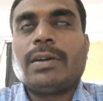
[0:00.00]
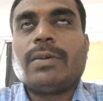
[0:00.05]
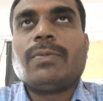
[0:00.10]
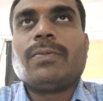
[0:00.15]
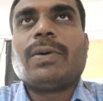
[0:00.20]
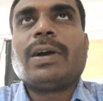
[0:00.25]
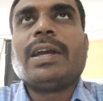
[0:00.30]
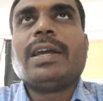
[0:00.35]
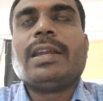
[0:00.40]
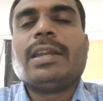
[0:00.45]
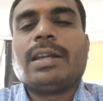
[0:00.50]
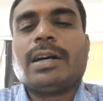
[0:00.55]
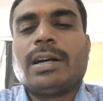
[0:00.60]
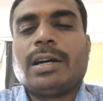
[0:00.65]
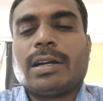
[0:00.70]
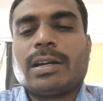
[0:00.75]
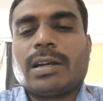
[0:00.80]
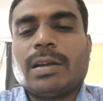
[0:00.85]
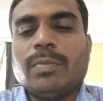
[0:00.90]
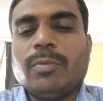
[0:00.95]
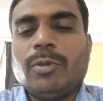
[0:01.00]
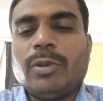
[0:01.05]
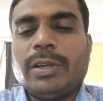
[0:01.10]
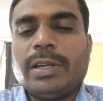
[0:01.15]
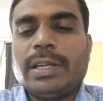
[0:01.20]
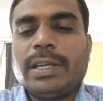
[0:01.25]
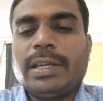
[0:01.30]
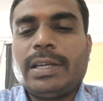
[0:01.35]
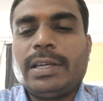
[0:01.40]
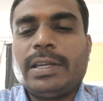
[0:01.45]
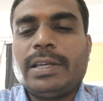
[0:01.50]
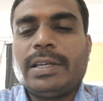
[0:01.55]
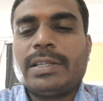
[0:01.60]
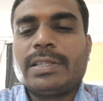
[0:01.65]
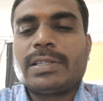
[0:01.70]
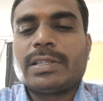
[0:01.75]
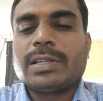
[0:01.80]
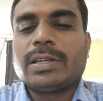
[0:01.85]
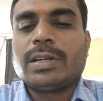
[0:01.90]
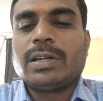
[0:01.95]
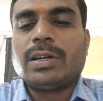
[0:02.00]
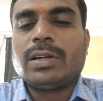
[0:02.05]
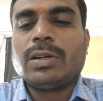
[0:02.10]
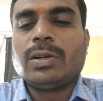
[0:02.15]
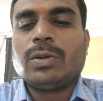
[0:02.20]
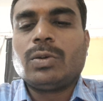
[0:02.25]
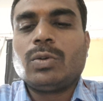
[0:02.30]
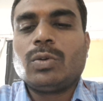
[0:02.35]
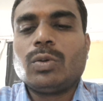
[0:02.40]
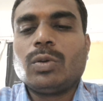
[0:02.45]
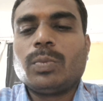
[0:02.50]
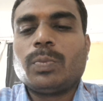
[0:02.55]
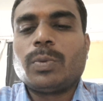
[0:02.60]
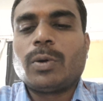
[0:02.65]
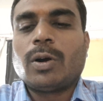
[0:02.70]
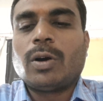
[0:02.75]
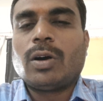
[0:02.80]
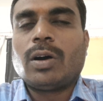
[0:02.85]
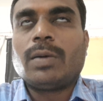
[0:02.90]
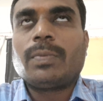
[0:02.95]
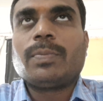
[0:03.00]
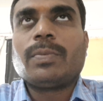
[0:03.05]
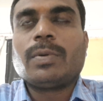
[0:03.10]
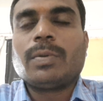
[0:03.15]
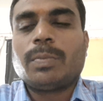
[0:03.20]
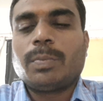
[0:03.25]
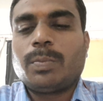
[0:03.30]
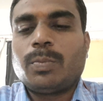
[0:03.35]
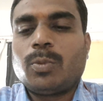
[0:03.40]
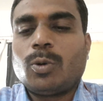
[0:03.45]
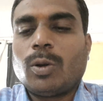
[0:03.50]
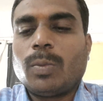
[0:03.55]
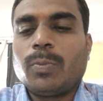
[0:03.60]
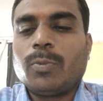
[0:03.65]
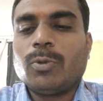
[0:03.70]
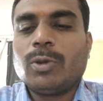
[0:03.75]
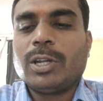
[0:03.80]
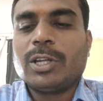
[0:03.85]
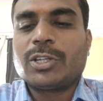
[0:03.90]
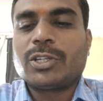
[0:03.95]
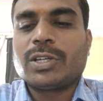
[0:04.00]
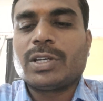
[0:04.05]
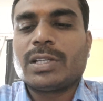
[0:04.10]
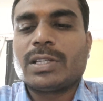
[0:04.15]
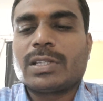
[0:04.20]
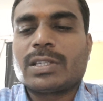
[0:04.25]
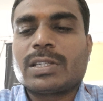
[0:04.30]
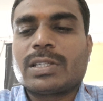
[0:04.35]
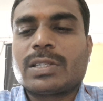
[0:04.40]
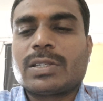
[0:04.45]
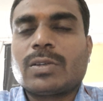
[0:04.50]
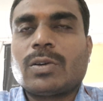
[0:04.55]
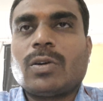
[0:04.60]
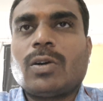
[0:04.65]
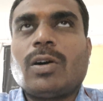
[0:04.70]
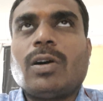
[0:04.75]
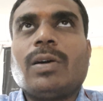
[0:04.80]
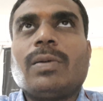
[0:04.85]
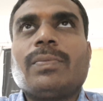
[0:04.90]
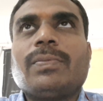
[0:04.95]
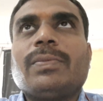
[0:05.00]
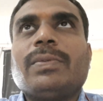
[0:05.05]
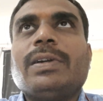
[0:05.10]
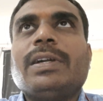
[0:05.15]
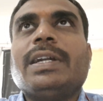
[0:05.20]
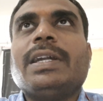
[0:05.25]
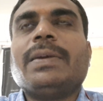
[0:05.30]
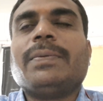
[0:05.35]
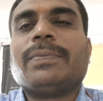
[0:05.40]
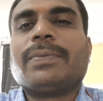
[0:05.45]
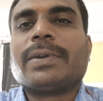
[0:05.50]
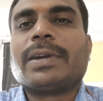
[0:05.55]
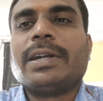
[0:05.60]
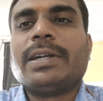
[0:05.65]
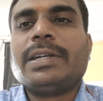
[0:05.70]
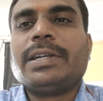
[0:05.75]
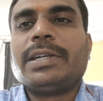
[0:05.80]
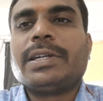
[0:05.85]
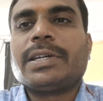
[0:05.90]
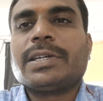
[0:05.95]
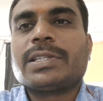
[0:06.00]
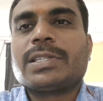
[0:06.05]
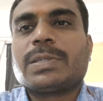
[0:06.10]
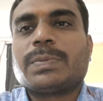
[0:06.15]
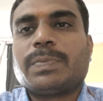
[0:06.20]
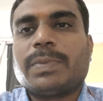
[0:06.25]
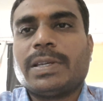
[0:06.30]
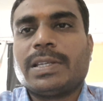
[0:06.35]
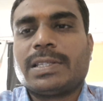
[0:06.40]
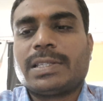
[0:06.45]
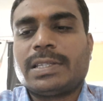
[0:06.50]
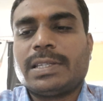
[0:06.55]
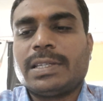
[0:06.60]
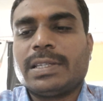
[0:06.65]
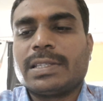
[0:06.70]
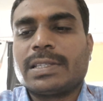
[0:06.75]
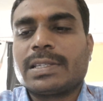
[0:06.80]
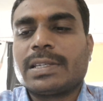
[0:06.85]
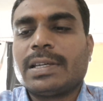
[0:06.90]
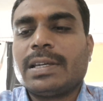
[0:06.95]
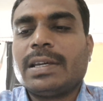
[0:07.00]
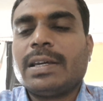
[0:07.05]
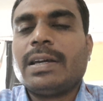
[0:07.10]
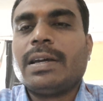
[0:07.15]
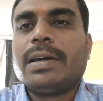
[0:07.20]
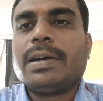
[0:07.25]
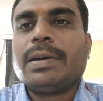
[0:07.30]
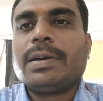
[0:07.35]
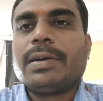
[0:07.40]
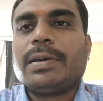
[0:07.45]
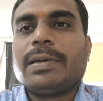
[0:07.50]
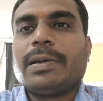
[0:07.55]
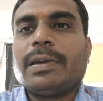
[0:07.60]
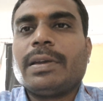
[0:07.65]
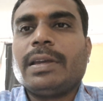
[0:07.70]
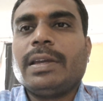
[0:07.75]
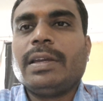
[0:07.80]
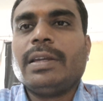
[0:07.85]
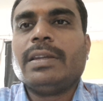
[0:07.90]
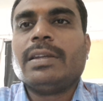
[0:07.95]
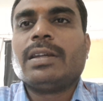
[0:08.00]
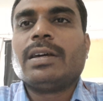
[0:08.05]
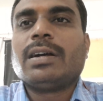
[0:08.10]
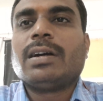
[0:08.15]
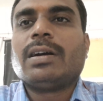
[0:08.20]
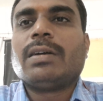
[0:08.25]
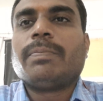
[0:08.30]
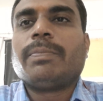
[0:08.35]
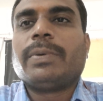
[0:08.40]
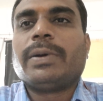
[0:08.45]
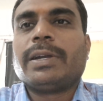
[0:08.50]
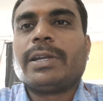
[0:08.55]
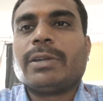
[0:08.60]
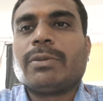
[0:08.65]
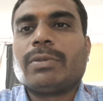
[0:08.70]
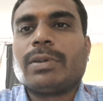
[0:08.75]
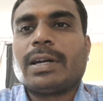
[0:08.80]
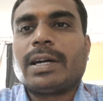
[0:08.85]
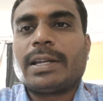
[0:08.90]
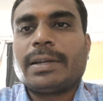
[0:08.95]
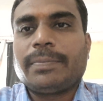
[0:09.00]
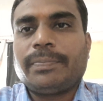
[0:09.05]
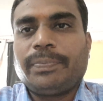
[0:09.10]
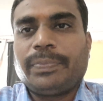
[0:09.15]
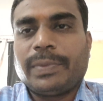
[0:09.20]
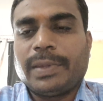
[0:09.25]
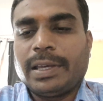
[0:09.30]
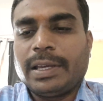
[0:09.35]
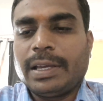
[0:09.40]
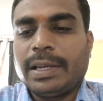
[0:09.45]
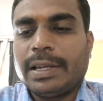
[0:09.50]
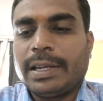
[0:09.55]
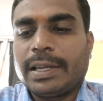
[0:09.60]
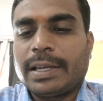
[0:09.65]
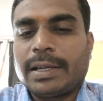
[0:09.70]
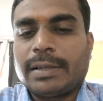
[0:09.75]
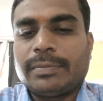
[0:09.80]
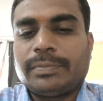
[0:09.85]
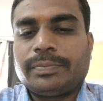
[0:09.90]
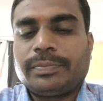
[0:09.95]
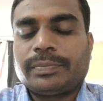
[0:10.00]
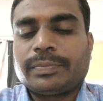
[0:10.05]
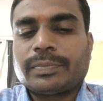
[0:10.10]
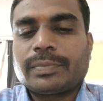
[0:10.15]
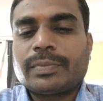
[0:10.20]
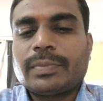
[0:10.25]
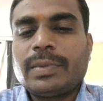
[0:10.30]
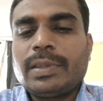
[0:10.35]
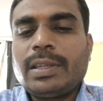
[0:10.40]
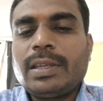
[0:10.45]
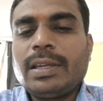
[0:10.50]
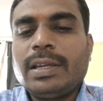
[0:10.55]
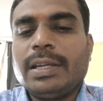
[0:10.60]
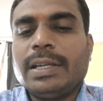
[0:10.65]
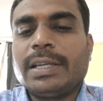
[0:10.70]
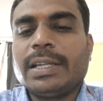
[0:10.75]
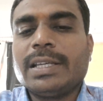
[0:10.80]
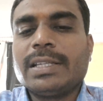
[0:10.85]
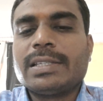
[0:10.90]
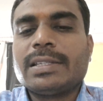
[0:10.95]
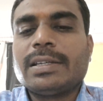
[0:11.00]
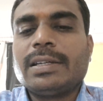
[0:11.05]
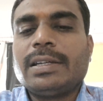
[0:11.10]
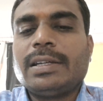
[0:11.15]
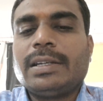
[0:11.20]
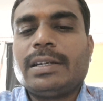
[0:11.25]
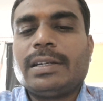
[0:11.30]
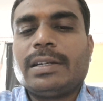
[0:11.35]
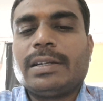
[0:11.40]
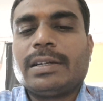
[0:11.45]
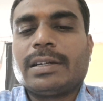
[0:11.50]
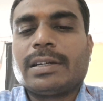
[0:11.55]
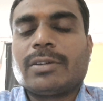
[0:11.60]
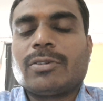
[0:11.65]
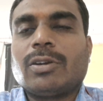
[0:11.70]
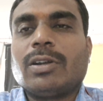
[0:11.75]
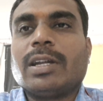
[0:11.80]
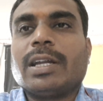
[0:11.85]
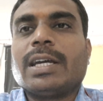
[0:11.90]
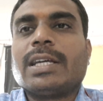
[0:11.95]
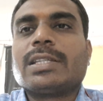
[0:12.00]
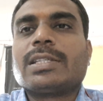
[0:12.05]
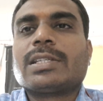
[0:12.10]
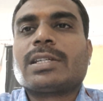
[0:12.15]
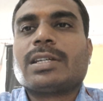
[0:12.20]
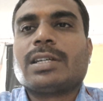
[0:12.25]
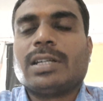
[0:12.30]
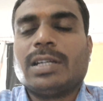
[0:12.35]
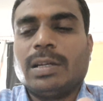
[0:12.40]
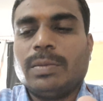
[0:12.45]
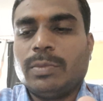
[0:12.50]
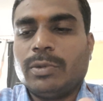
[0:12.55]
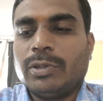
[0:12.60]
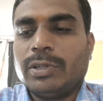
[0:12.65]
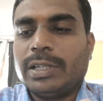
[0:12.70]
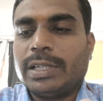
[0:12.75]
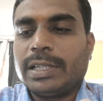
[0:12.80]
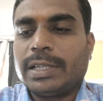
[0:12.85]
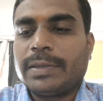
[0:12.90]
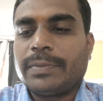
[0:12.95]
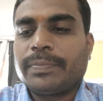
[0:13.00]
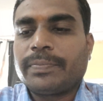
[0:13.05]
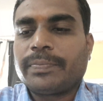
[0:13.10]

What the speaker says: while a community is a group of populations of different species in a particular area. It is called as community.